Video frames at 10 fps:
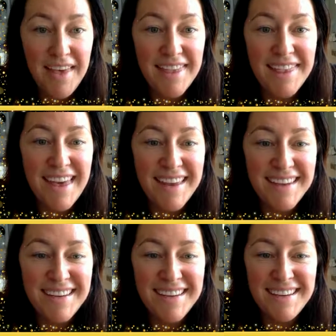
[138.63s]

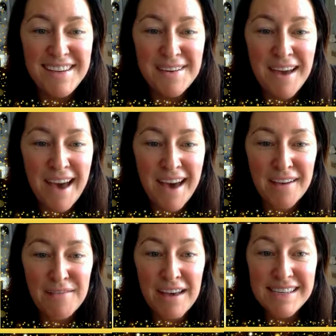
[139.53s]
then you
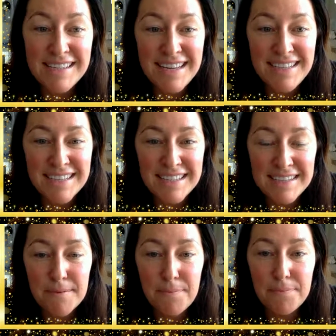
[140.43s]
have a
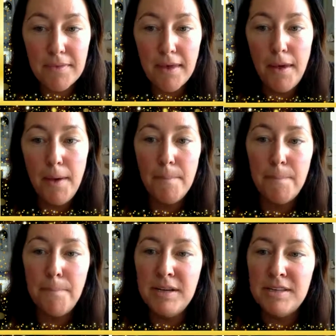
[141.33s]
sentence.
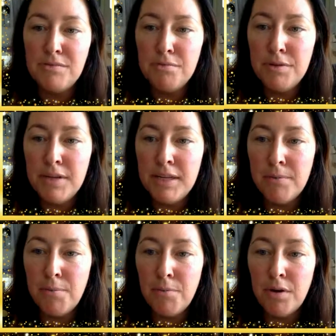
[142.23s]
But it's really
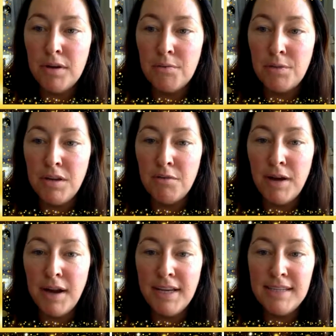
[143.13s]
important when you're
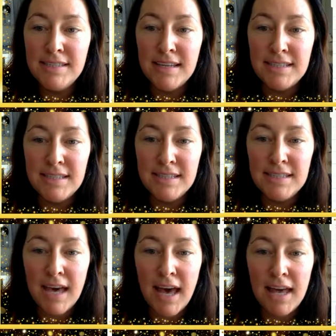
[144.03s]
writing a sentence
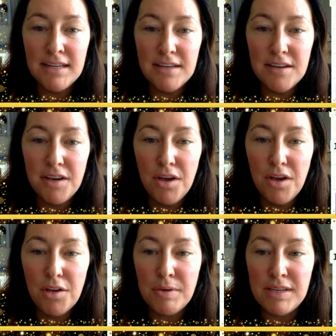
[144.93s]
that
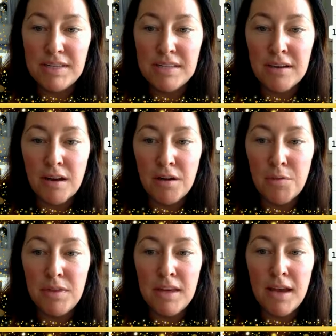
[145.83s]
we start
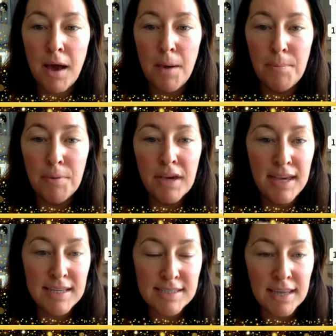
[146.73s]
with an
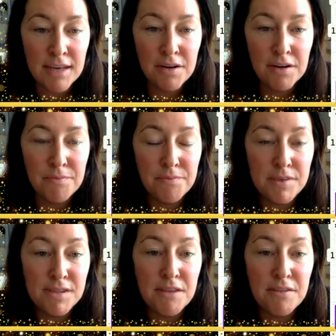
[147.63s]
uppercase letter.
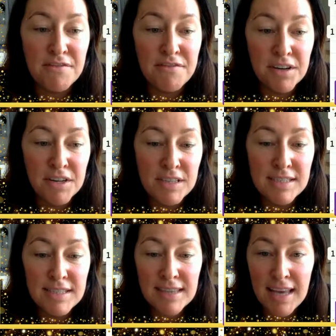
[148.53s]
So the
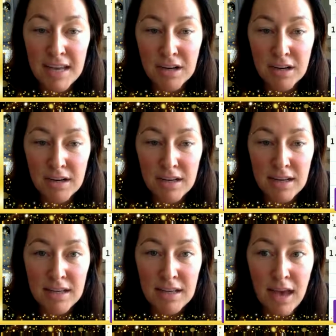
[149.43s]
first letter
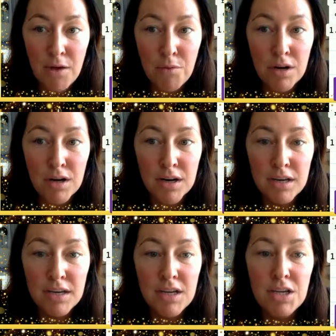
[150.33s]
in that word
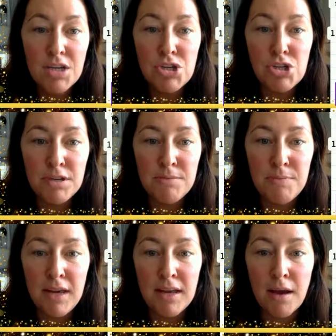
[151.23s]
should
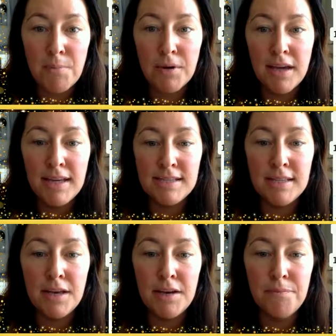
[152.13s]
be an
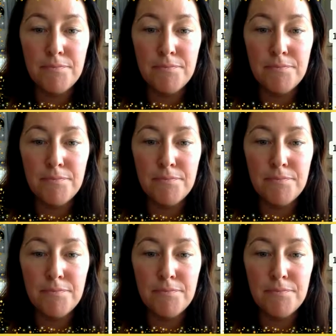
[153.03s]
uppercase letter.